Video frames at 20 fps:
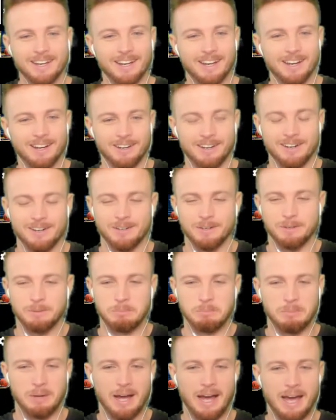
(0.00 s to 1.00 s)
I
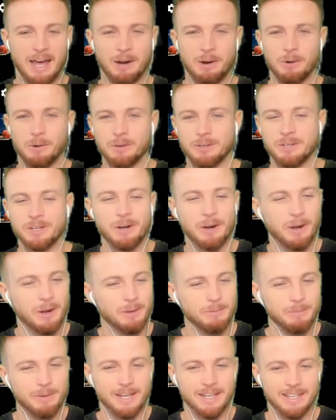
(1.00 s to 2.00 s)
don't, you know what
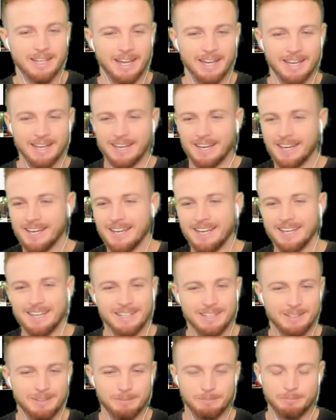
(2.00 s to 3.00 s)
I mean? Like,
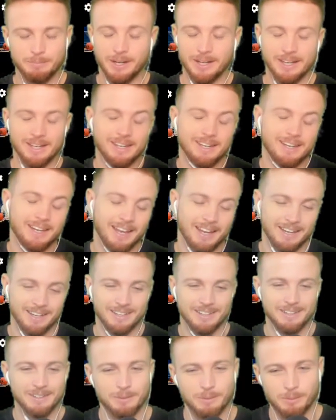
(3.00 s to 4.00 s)
but
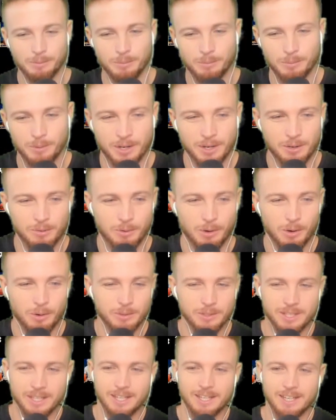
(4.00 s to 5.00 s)
hey, we're going to roll
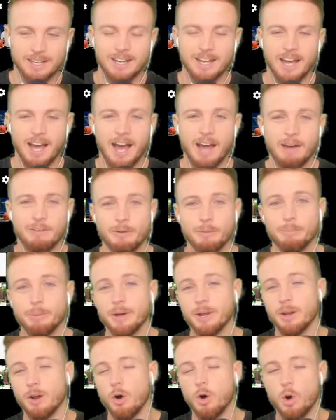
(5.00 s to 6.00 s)
with it. I haven't
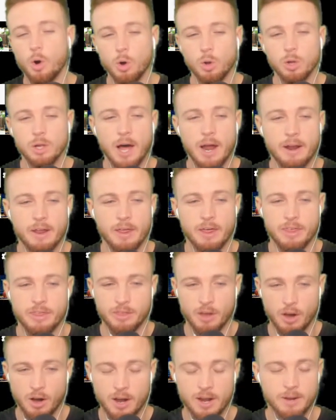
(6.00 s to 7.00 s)
put a whole lot of
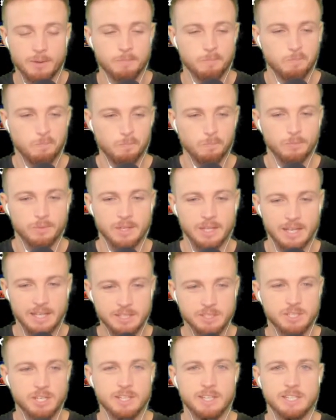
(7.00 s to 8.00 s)
thought
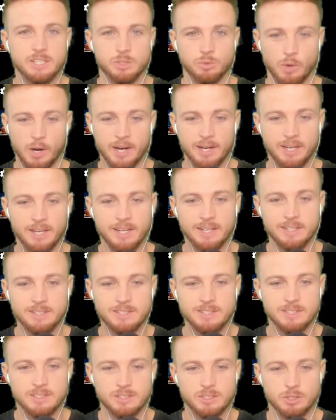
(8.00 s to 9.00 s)
into these
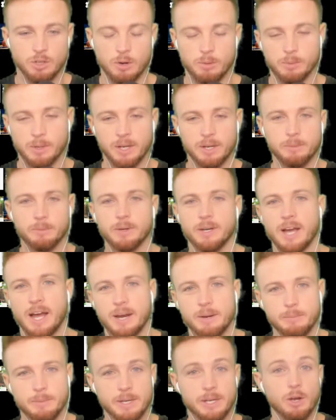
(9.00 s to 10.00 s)
rankings, so I'm going to kind
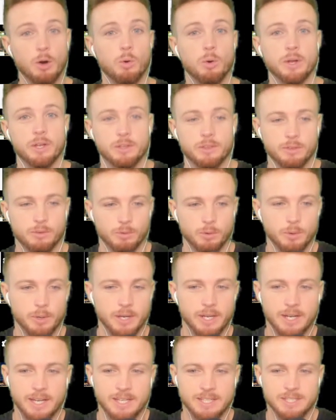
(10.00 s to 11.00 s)
of be going through
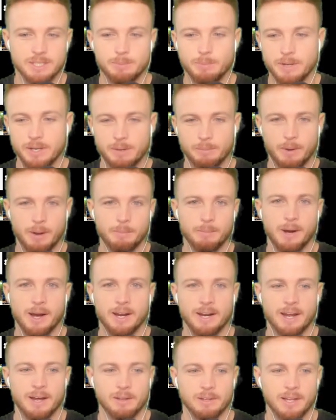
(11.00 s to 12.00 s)
it and speaking my
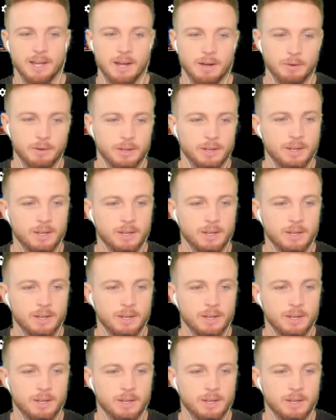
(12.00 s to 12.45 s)
mind out loud.